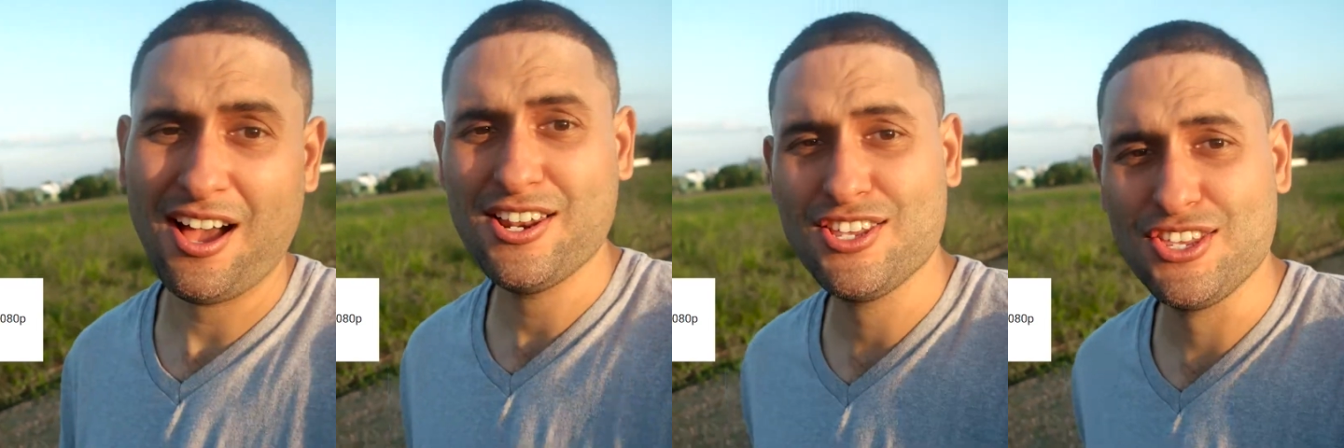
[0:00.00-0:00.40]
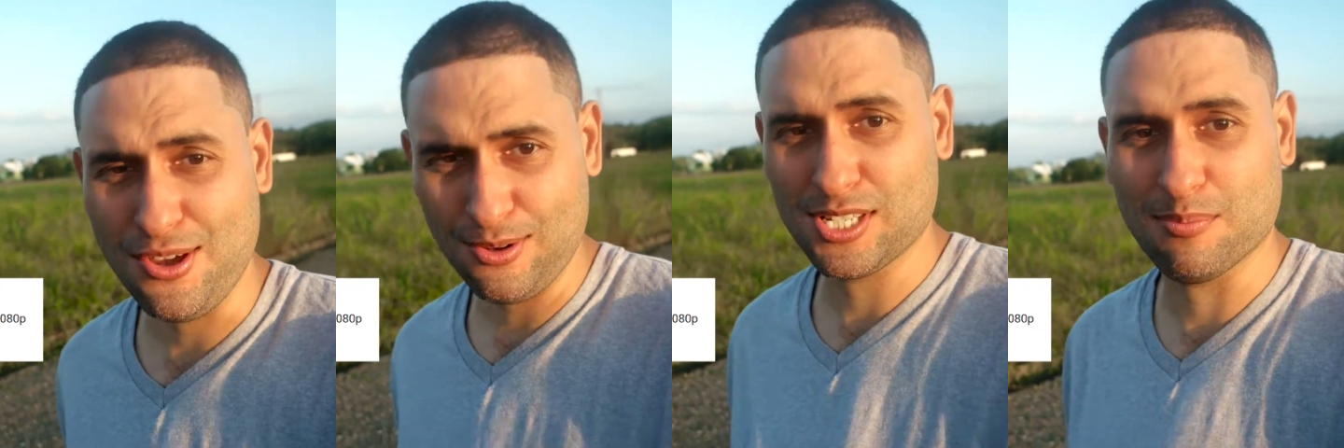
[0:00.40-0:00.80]

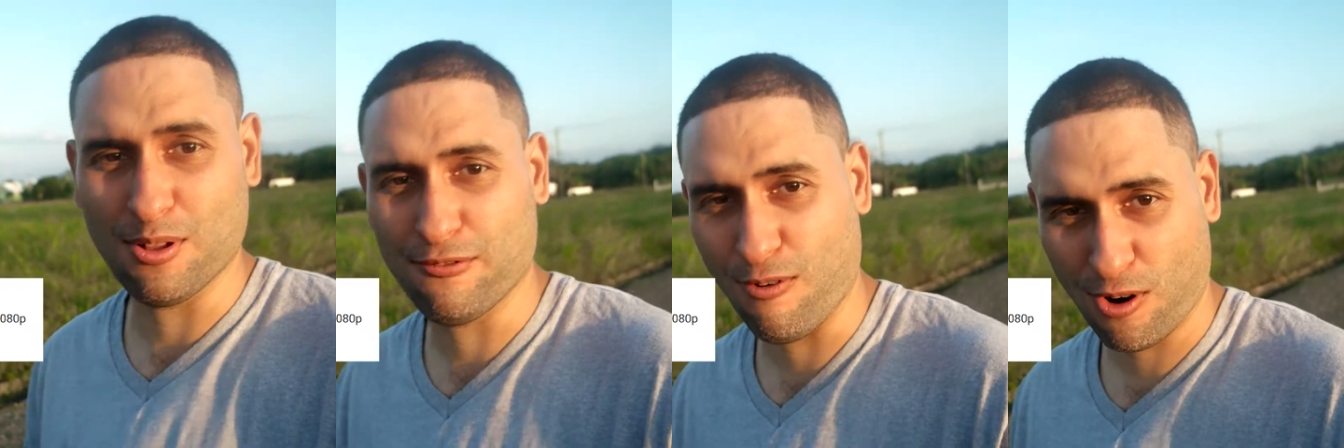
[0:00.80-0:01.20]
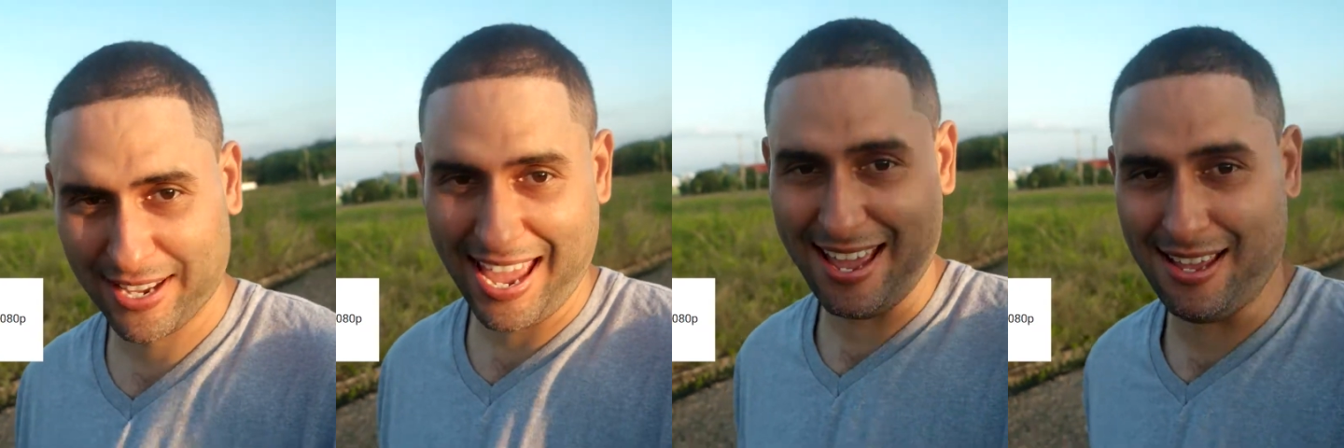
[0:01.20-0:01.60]
unusable
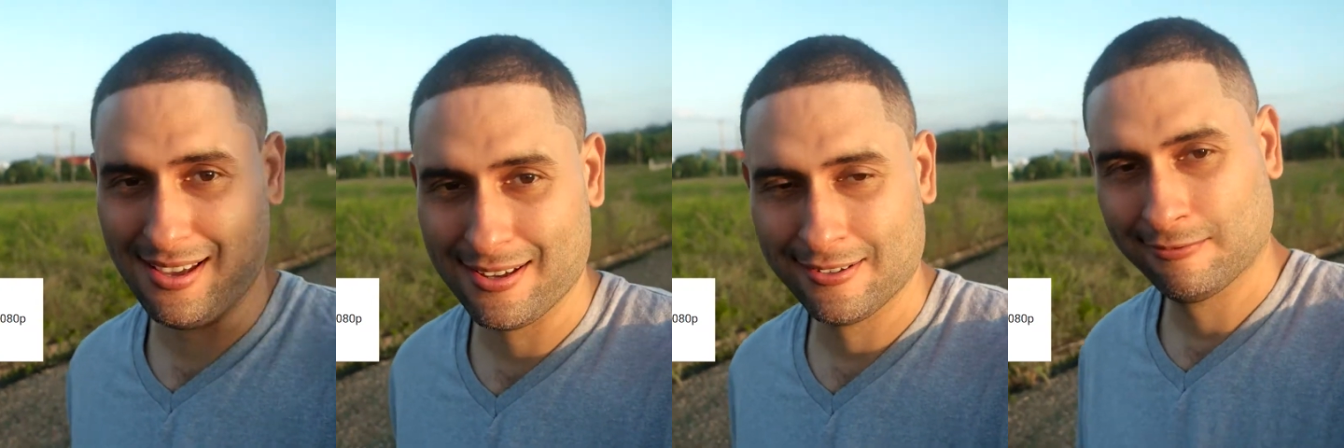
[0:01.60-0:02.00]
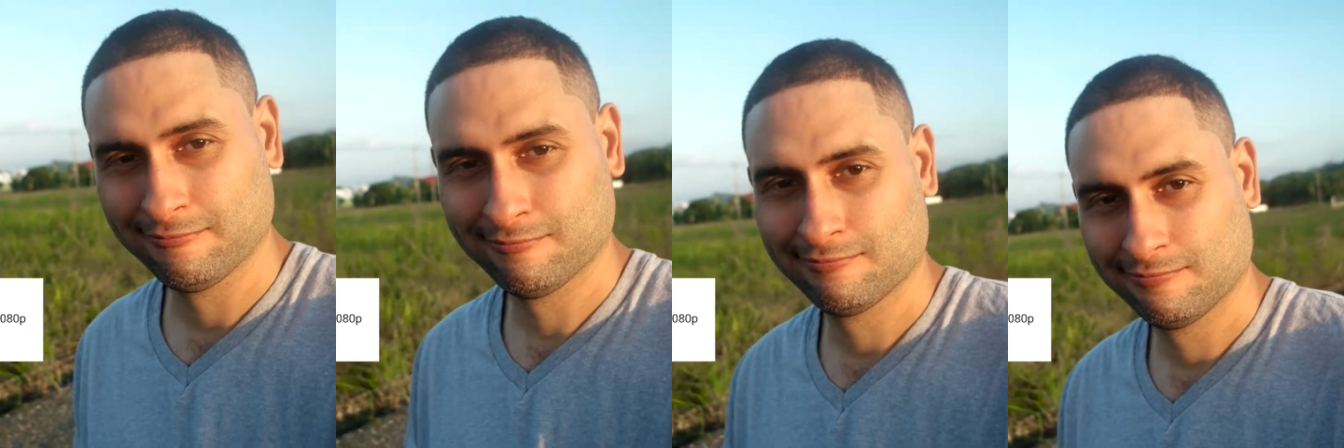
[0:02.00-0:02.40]
4K?
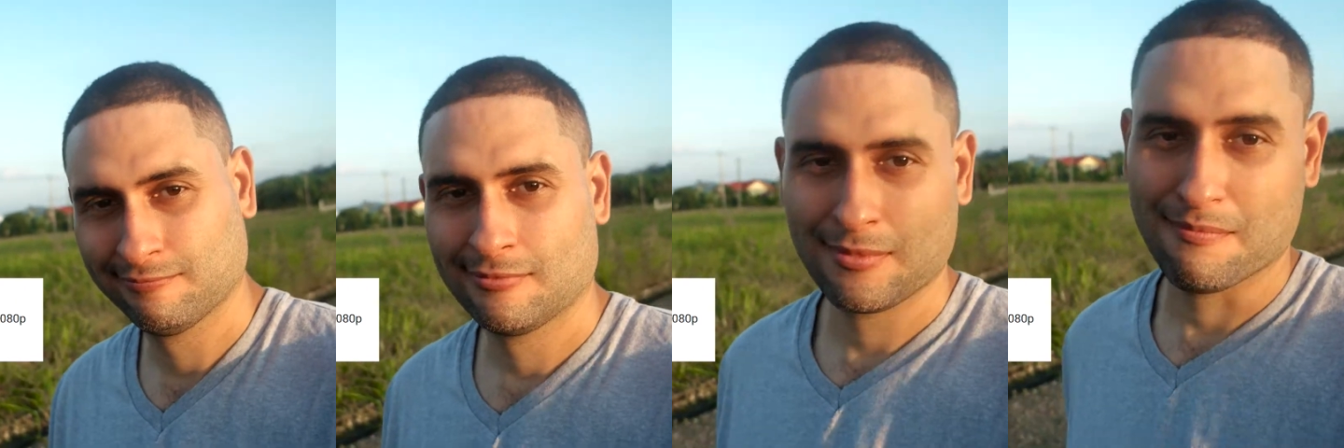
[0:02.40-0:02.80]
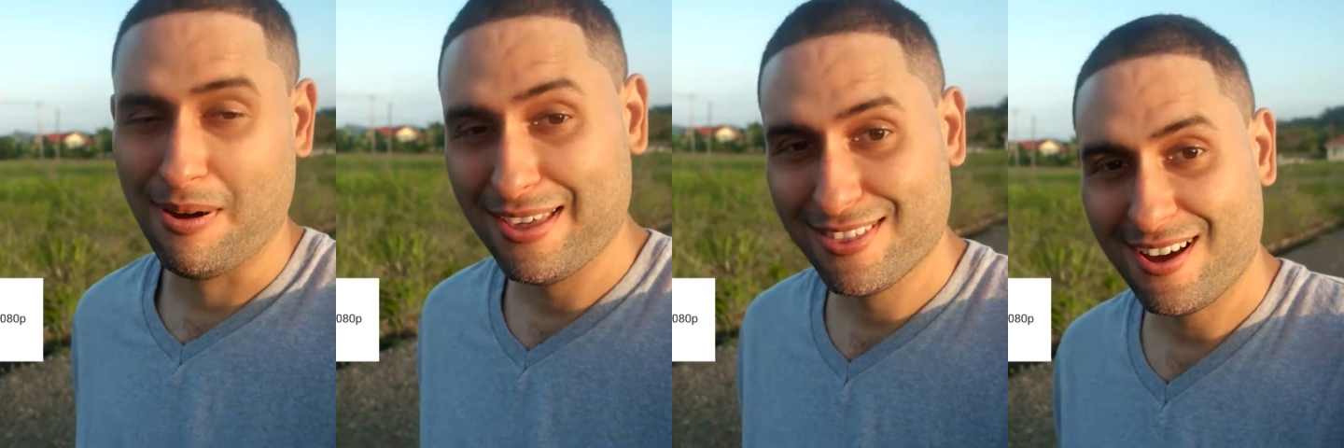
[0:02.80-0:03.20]

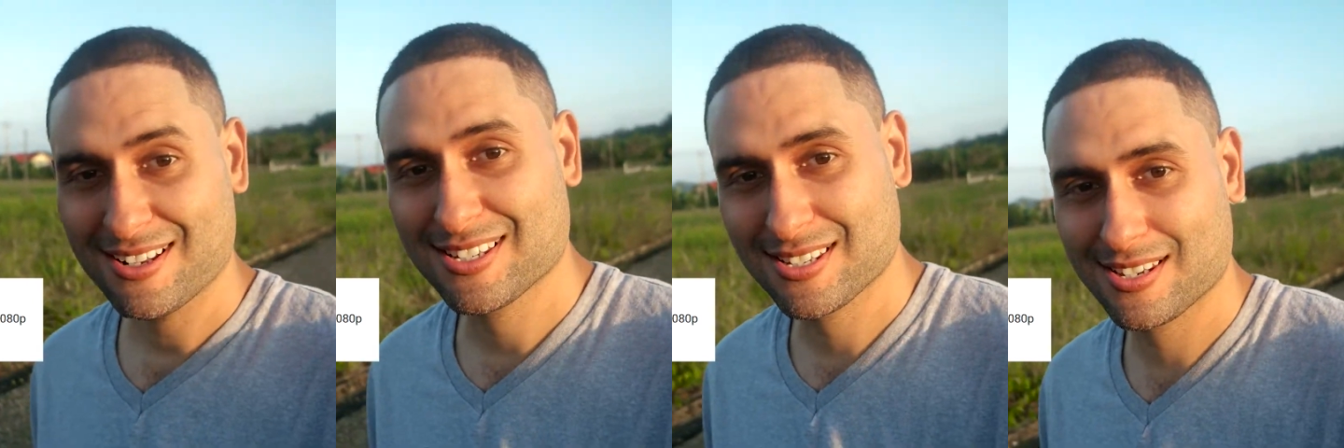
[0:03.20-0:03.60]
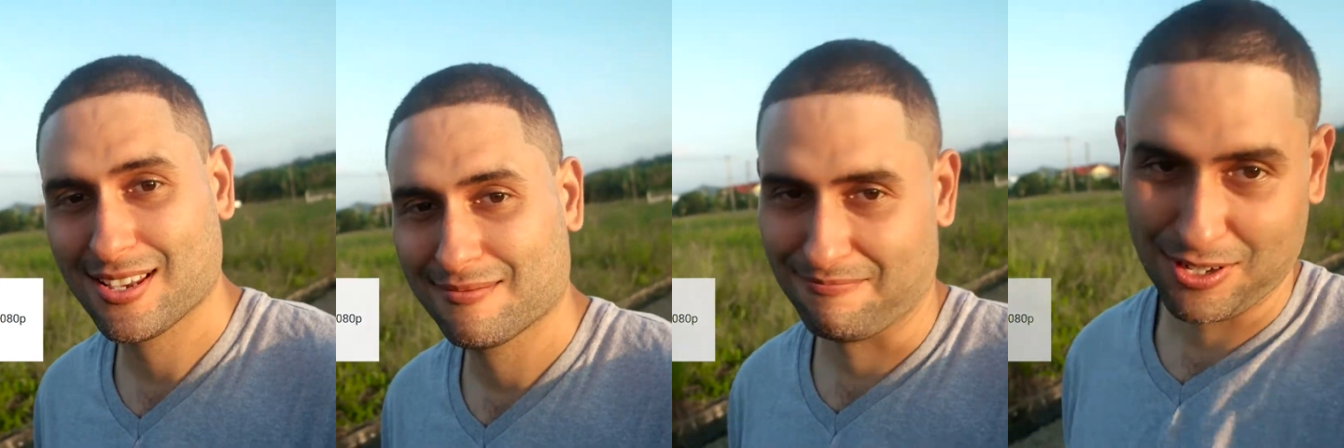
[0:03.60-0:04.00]
My thoughts
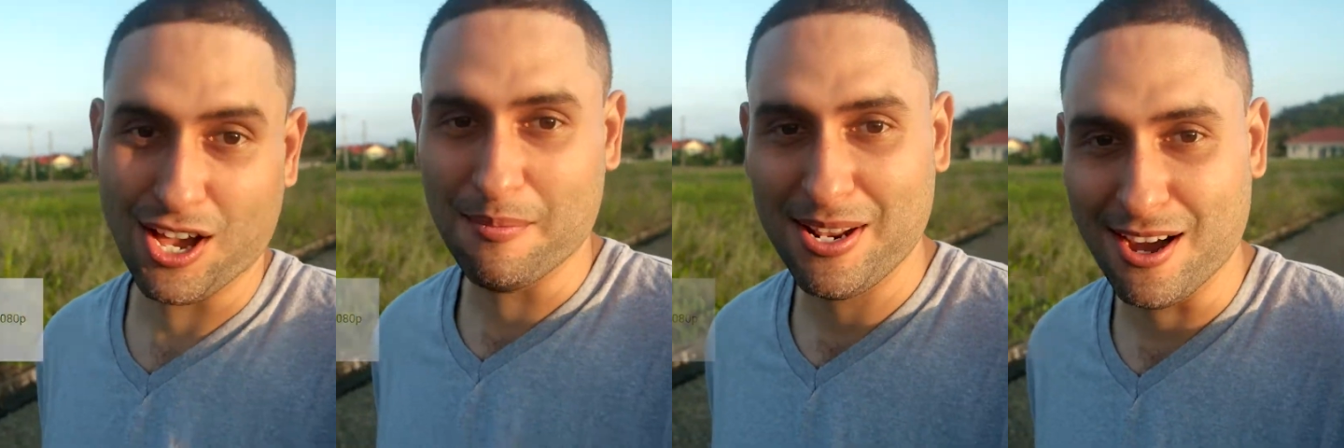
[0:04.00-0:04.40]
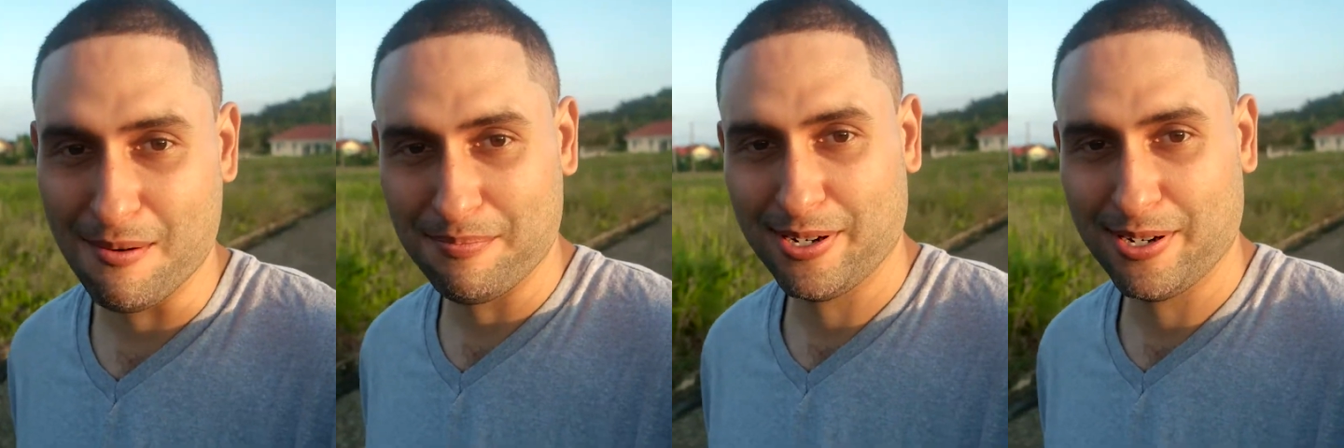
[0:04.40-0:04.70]
coming up.